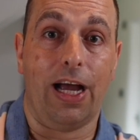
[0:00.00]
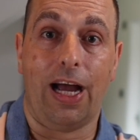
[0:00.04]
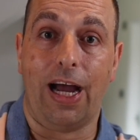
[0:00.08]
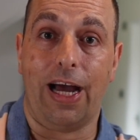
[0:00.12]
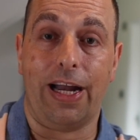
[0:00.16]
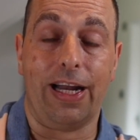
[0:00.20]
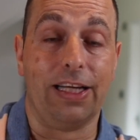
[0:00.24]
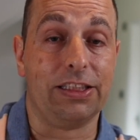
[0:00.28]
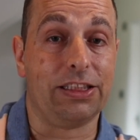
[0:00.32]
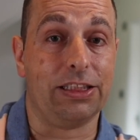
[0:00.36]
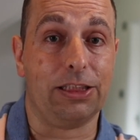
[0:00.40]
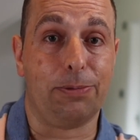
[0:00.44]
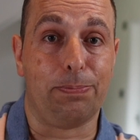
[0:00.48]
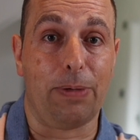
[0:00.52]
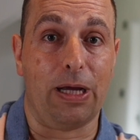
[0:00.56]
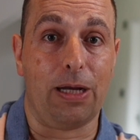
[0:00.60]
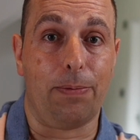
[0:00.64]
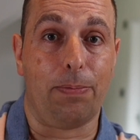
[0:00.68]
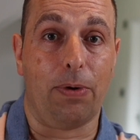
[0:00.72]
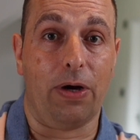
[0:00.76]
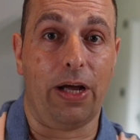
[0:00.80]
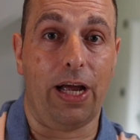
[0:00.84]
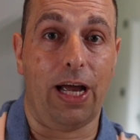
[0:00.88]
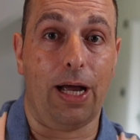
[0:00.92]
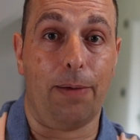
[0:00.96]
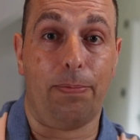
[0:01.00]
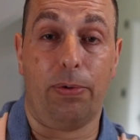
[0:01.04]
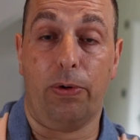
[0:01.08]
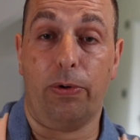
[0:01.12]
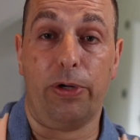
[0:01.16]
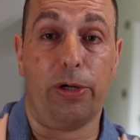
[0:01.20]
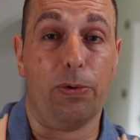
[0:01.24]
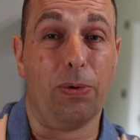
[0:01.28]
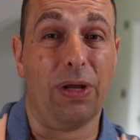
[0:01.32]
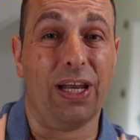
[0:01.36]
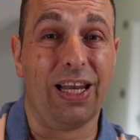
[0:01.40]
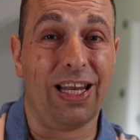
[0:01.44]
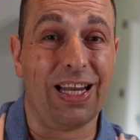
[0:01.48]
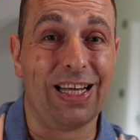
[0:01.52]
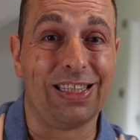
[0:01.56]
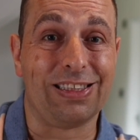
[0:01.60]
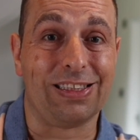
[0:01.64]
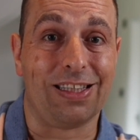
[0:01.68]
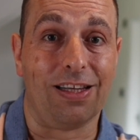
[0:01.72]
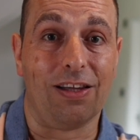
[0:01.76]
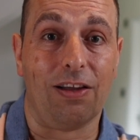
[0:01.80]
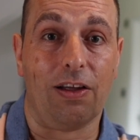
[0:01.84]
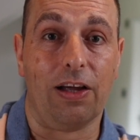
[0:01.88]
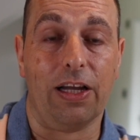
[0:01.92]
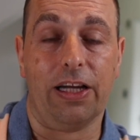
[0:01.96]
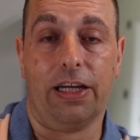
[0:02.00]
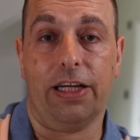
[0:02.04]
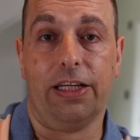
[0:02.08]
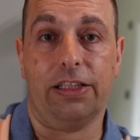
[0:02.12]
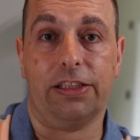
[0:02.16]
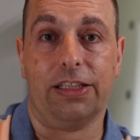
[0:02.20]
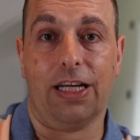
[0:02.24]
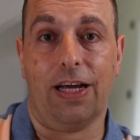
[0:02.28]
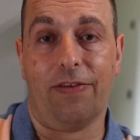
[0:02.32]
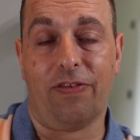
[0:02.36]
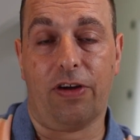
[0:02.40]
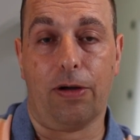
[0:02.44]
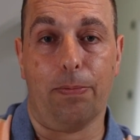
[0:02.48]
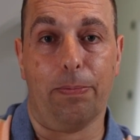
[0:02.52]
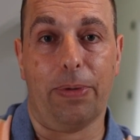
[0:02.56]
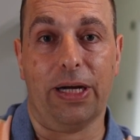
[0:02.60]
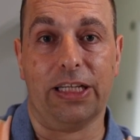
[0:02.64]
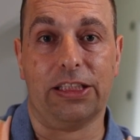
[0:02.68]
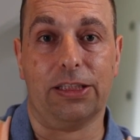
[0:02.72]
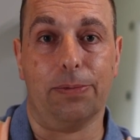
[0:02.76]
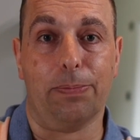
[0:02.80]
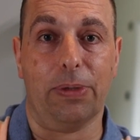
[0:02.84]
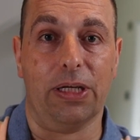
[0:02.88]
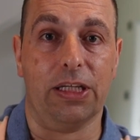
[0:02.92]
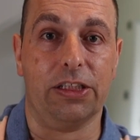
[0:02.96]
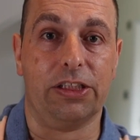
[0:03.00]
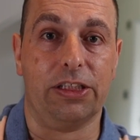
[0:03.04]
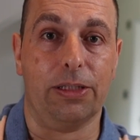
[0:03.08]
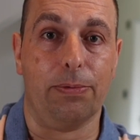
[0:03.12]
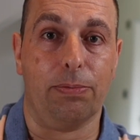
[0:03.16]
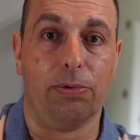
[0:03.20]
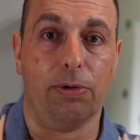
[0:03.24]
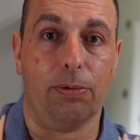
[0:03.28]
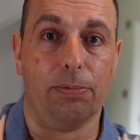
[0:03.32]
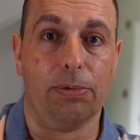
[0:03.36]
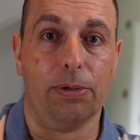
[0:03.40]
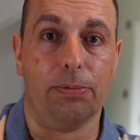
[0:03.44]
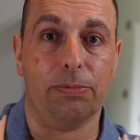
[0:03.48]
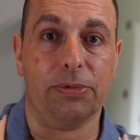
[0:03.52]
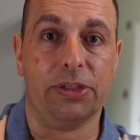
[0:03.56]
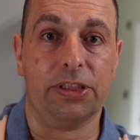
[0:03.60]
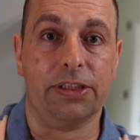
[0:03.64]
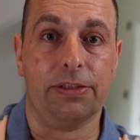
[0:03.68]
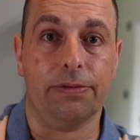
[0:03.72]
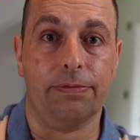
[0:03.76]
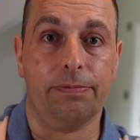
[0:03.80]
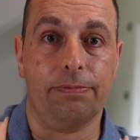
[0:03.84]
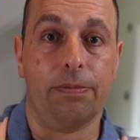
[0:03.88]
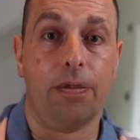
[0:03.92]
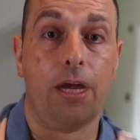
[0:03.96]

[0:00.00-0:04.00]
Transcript: and as it's made by Apple, you are less likely to have compatibility problems.